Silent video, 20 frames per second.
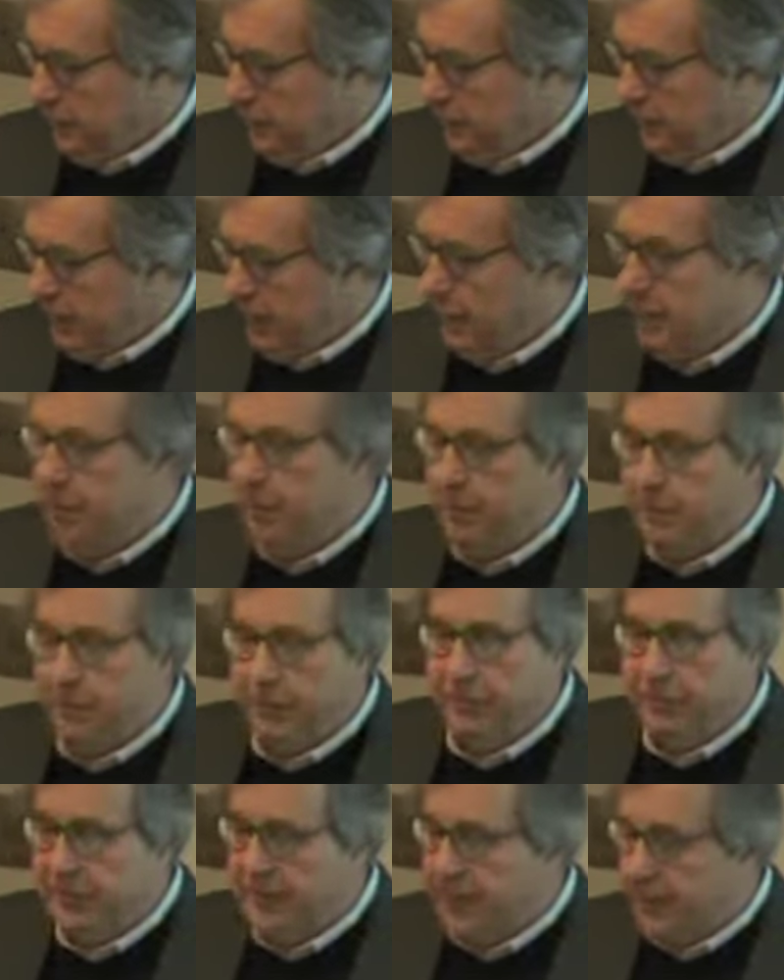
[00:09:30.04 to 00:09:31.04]
Many people
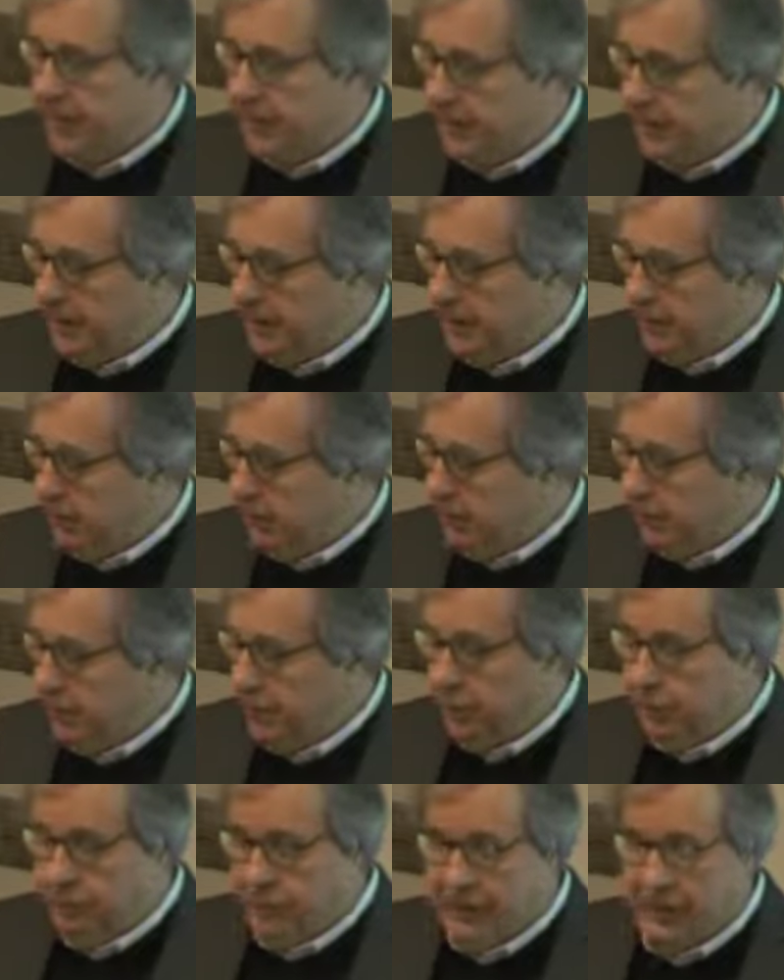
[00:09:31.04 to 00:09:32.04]
fear that it will be
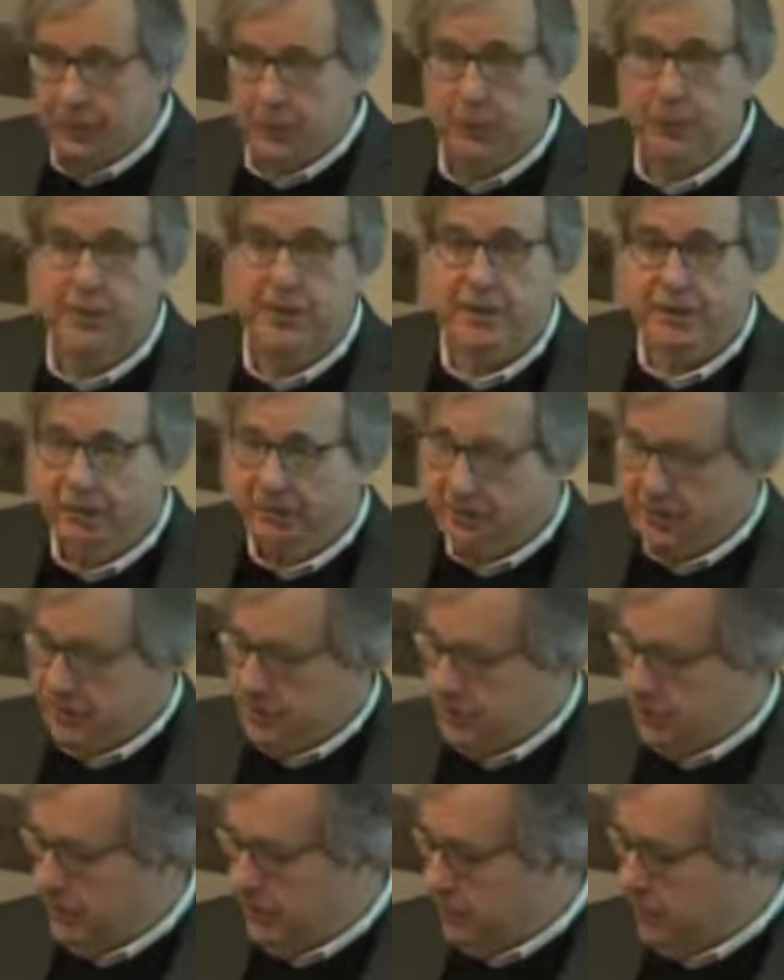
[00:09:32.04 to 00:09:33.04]
overloaded with
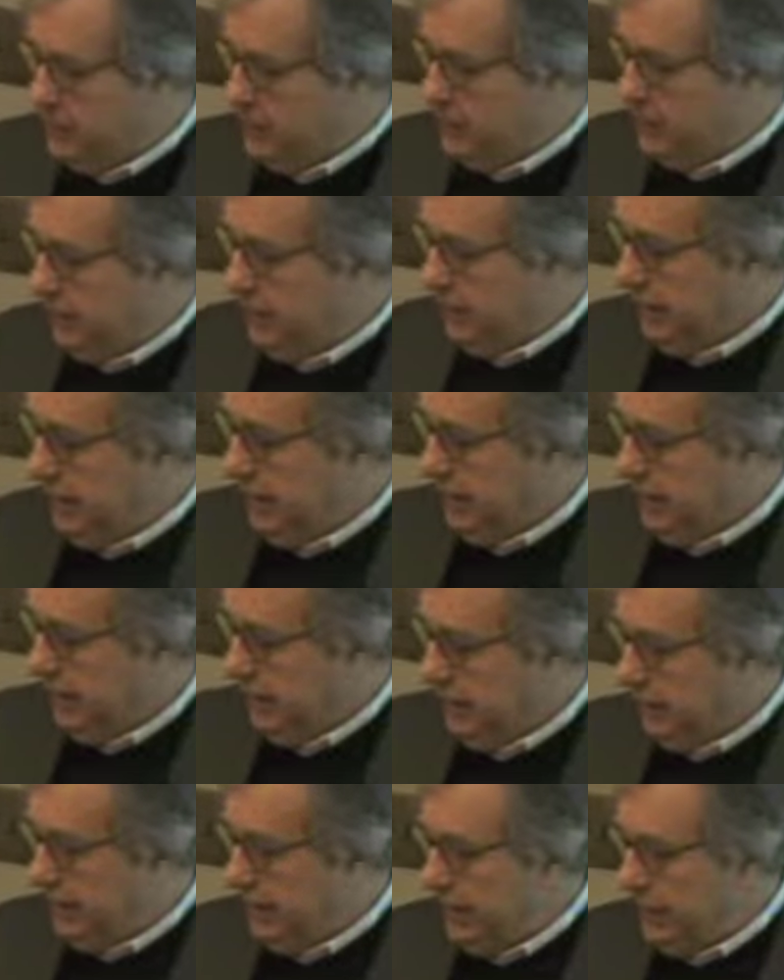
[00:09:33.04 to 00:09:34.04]

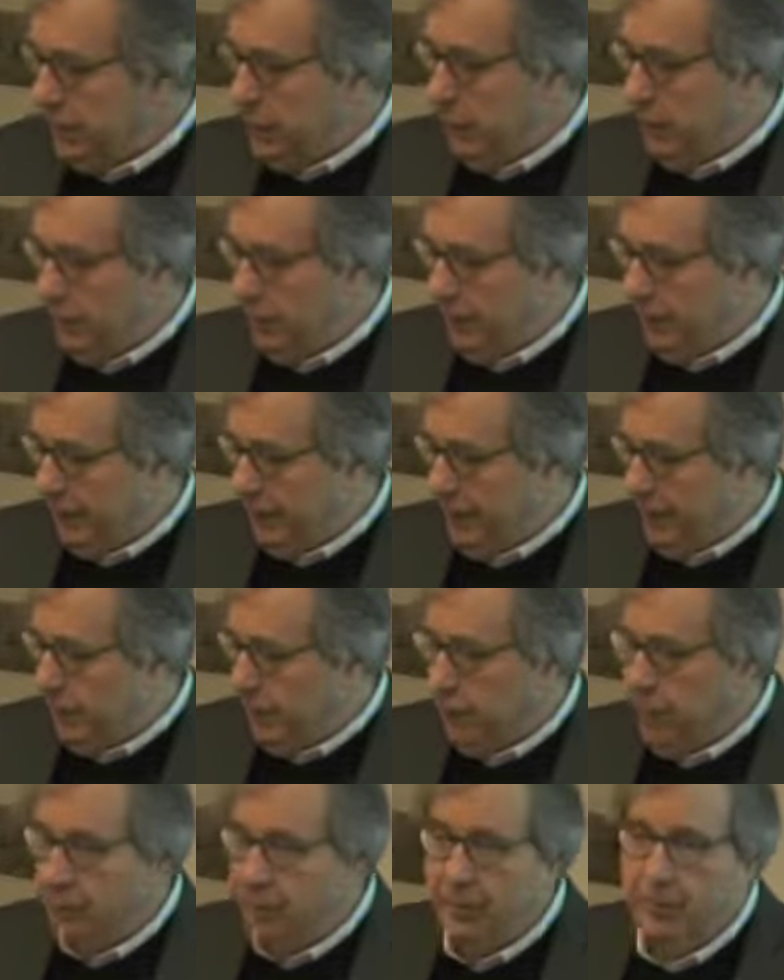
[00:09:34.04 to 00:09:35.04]
many
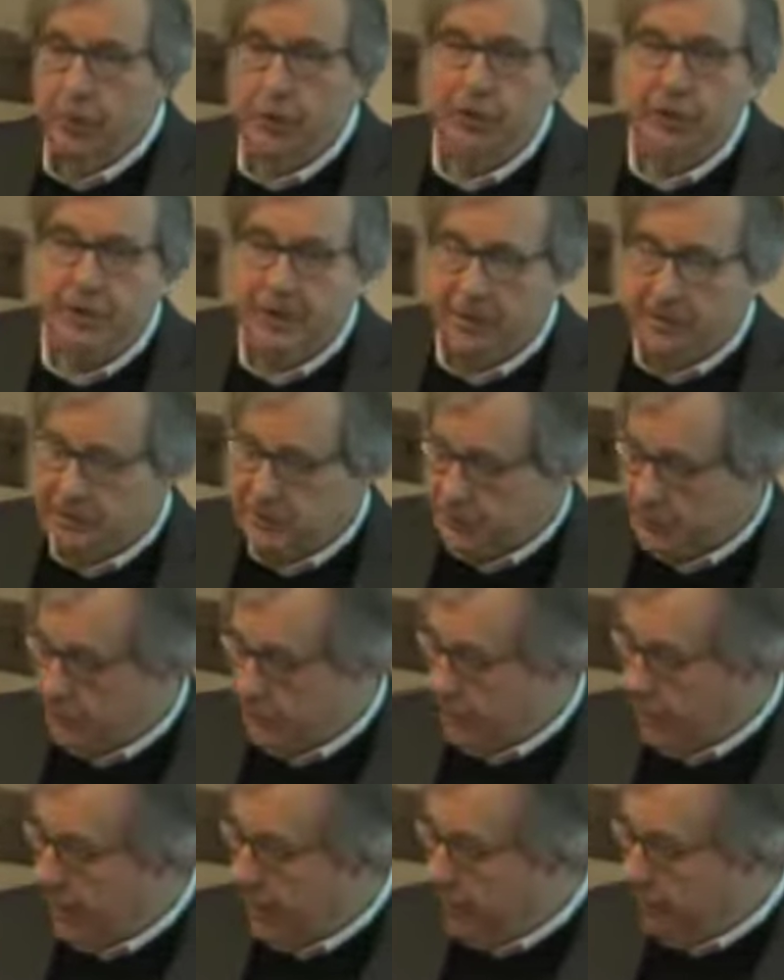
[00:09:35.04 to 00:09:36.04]
more memorials to
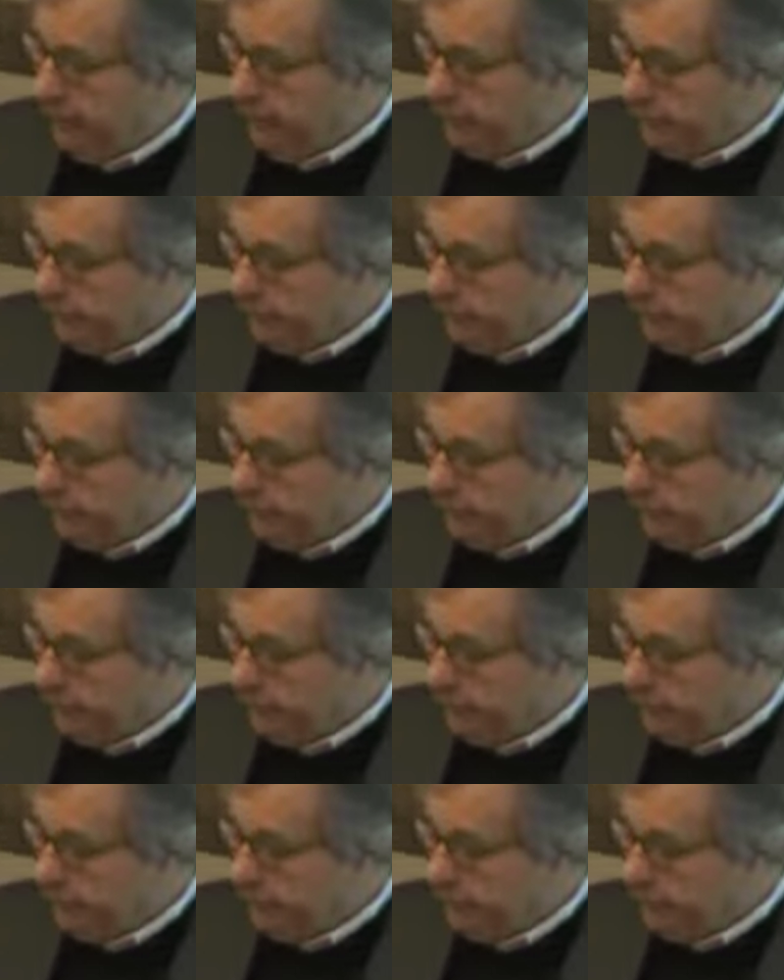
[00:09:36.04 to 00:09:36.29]
come.